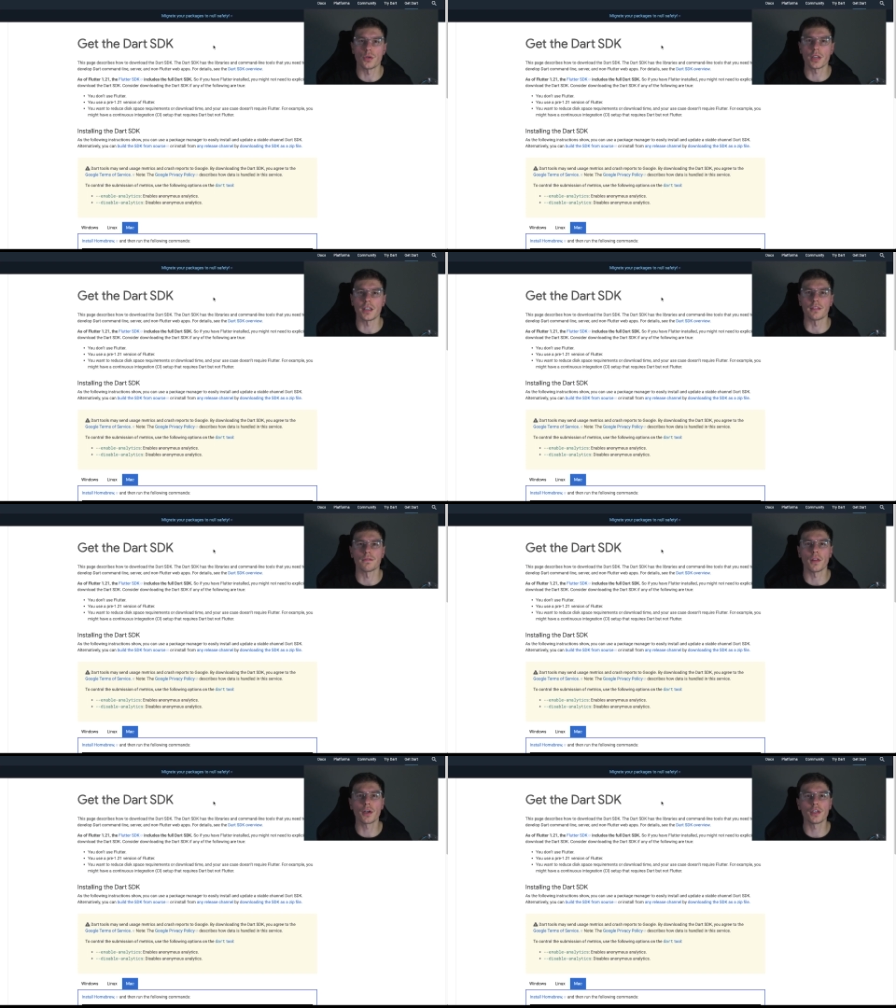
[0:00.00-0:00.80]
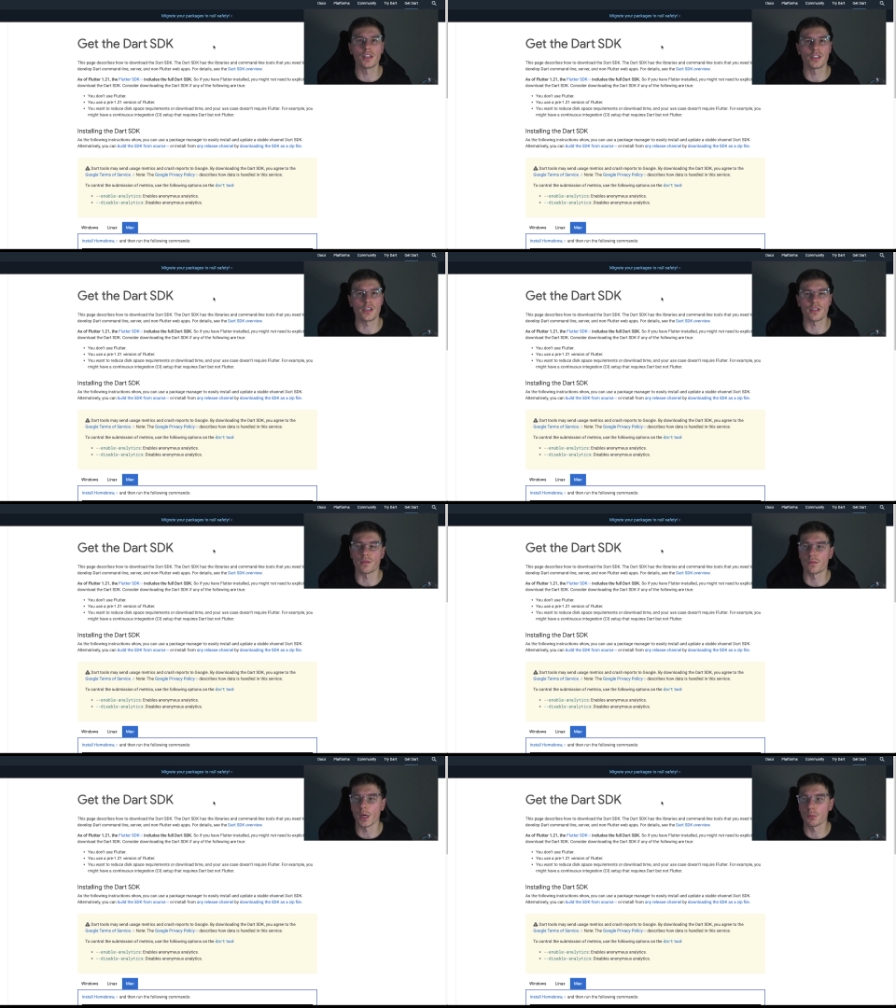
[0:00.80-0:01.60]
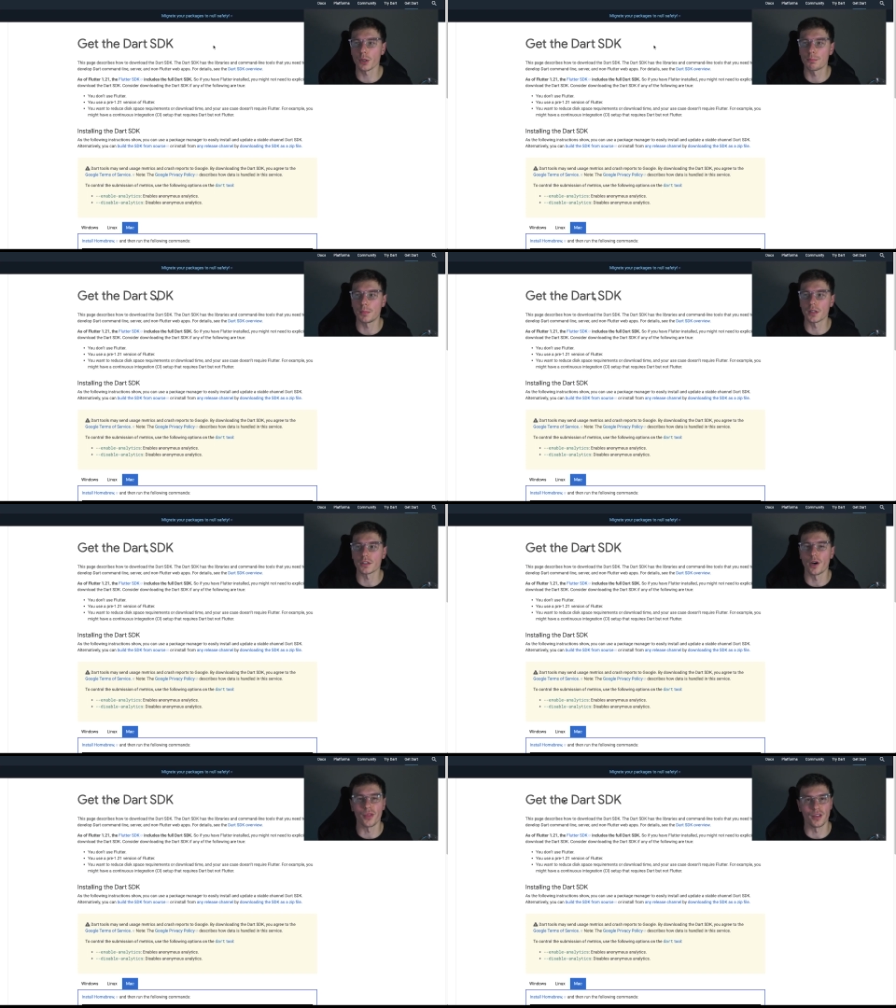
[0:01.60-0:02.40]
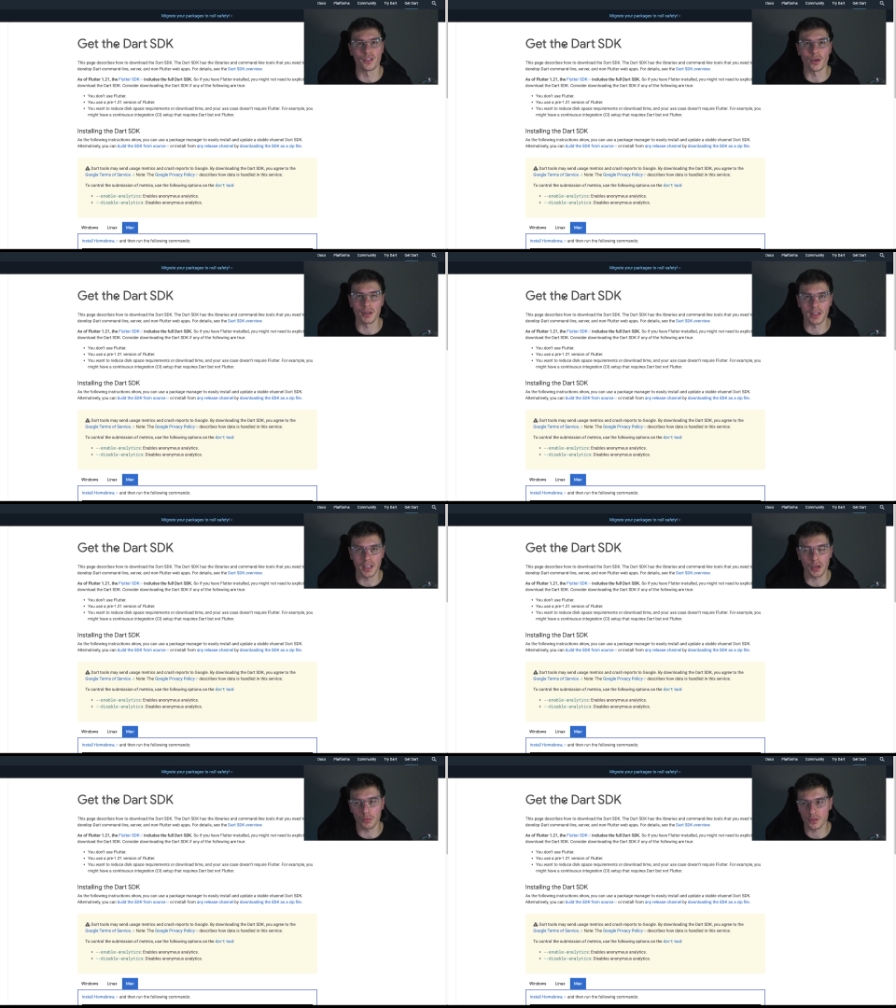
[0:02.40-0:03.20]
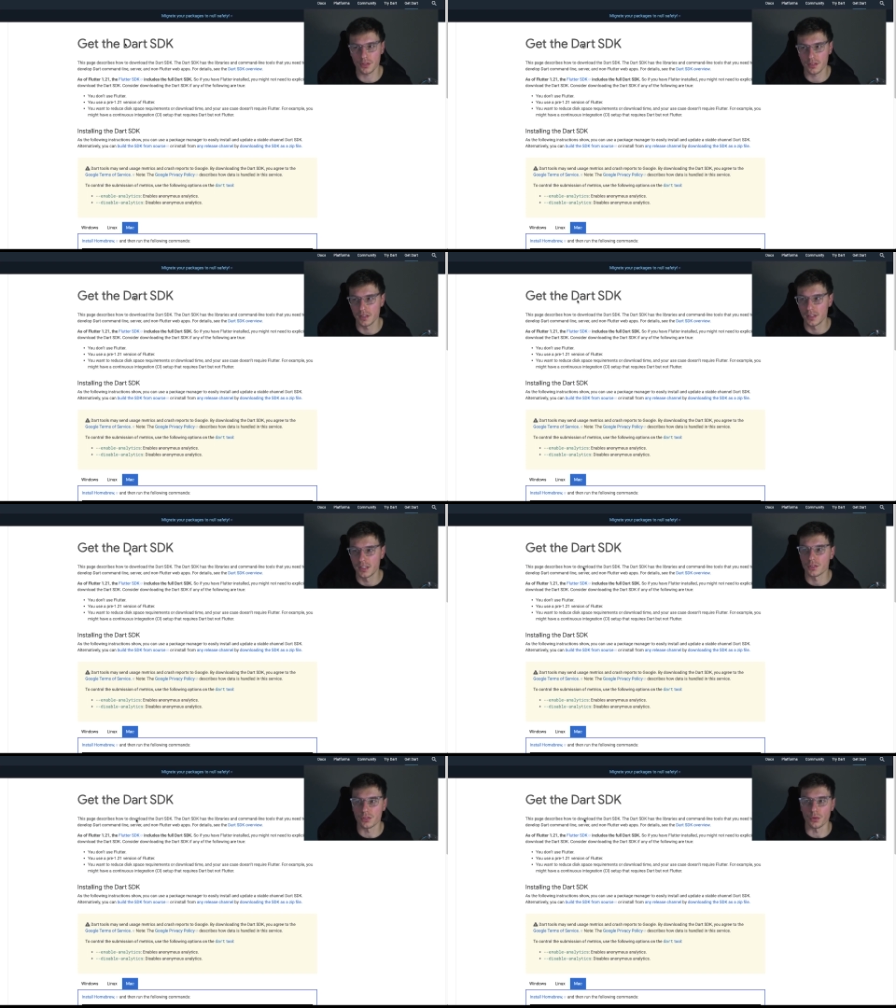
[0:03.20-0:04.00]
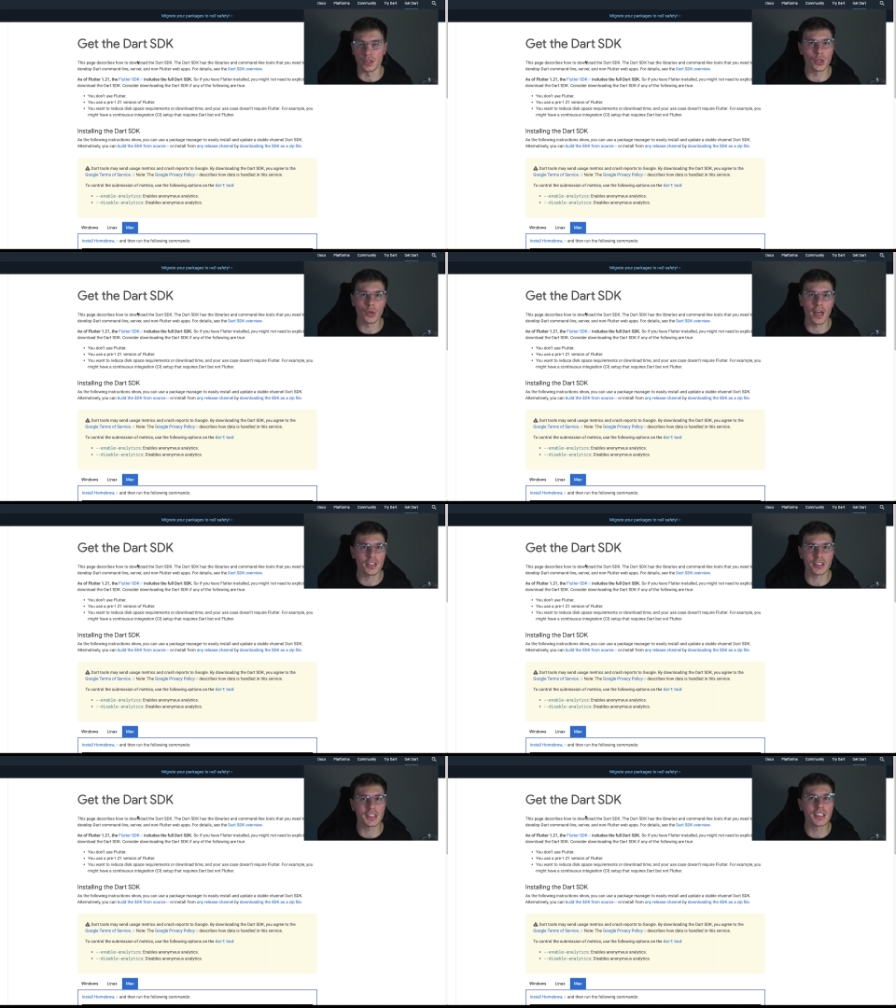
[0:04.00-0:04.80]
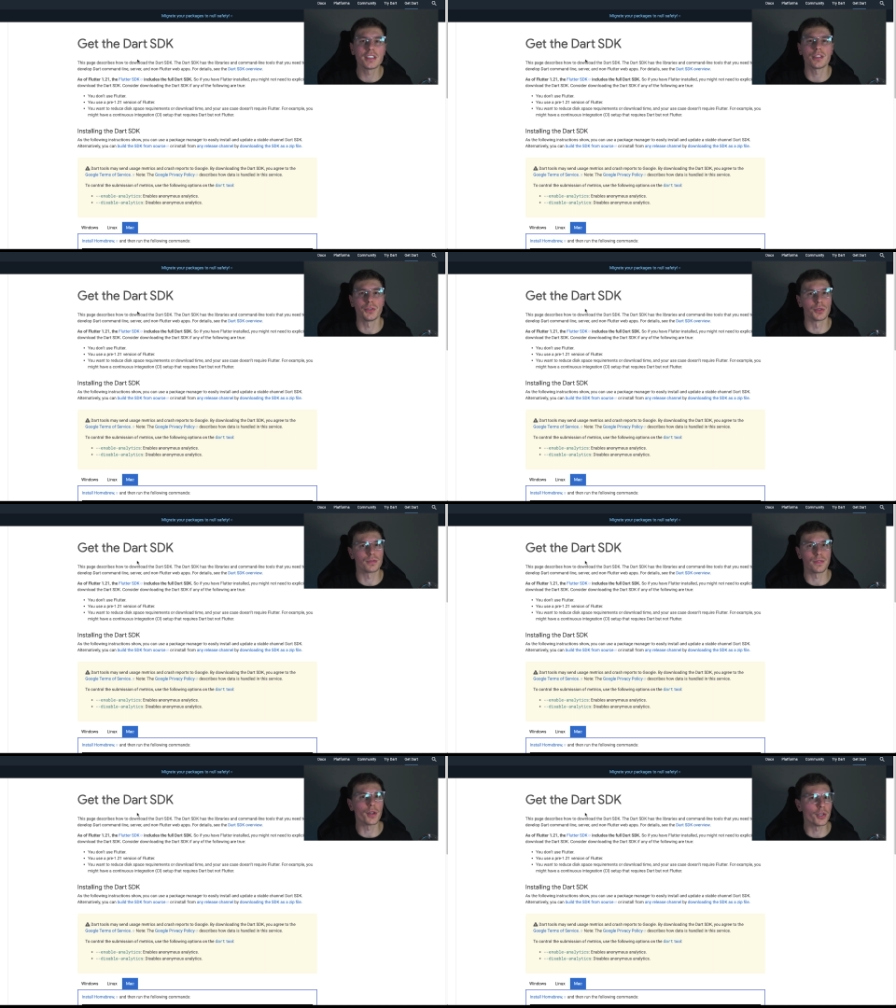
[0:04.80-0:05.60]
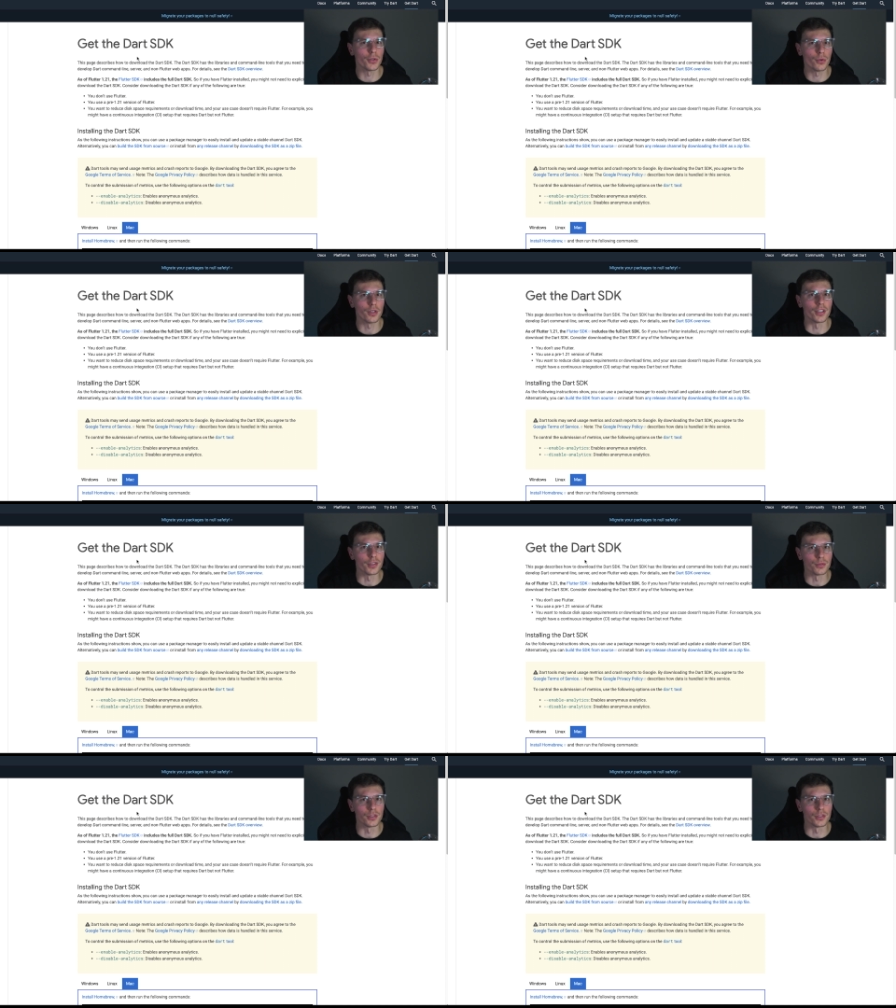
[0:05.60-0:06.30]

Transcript: So okay, Flutter is just a framework built on the Dart language. So you don't actually need to use Flutter in order to